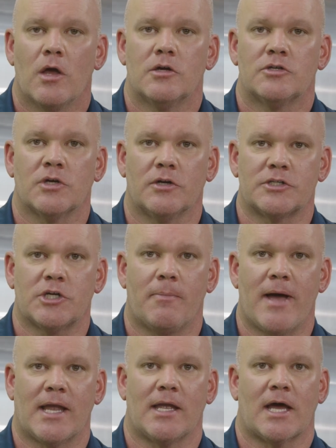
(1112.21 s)
So let's go
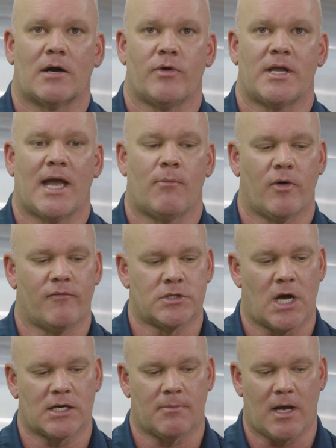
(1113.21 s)
back and kind of recap what we've
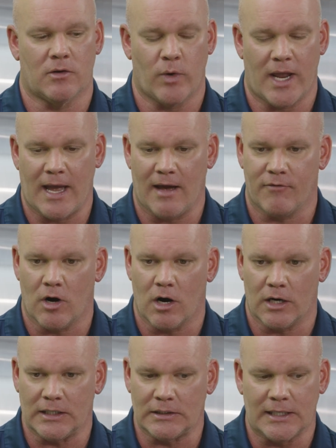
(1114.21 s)
talked about. We have
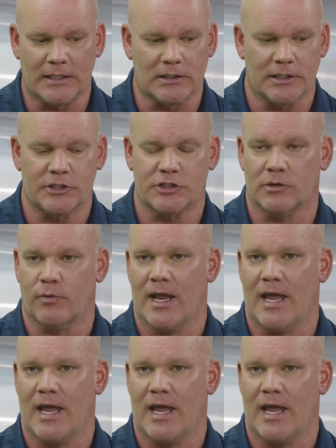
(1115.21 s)
our Elite Elixir, we